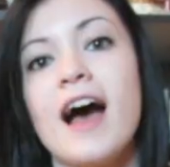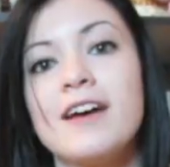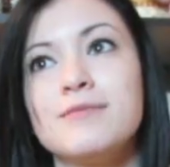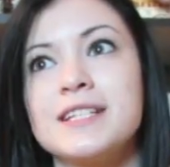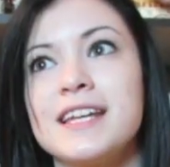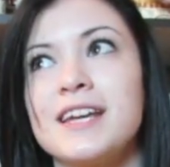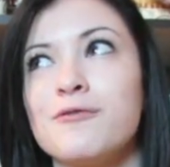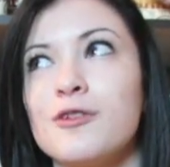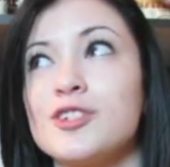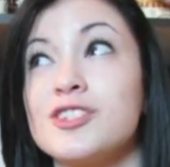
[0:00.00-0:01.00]
I've been taking
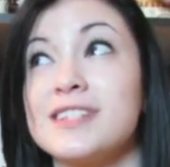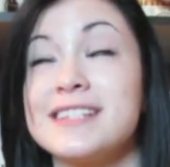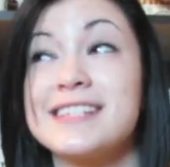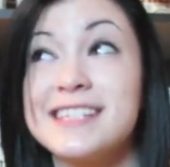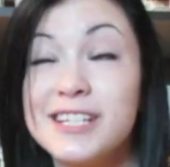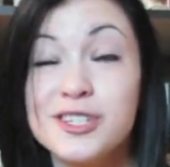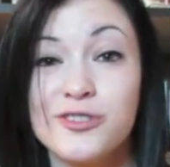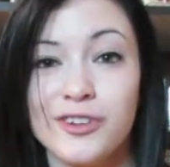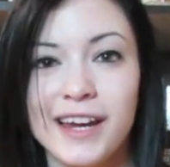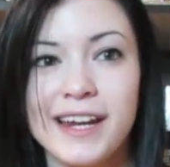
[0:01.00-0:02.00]
French since sixth
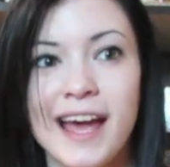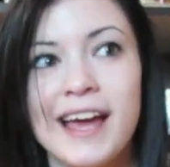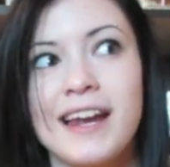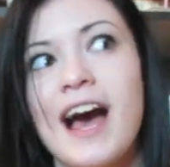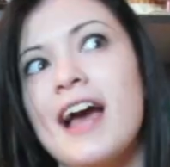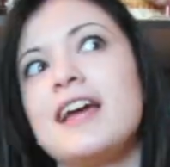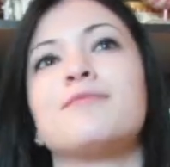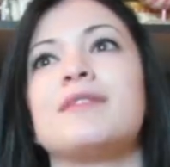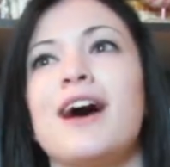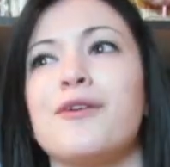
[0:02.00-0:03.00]
grade and I
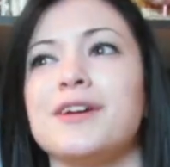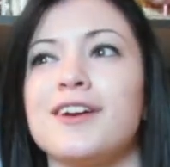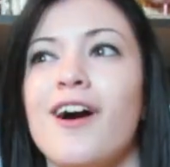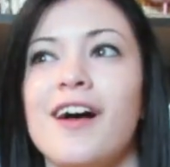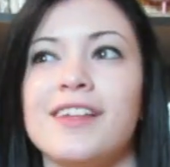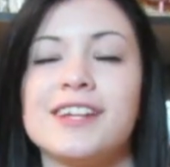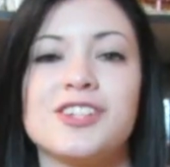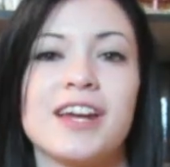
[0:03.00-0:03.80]
am now in college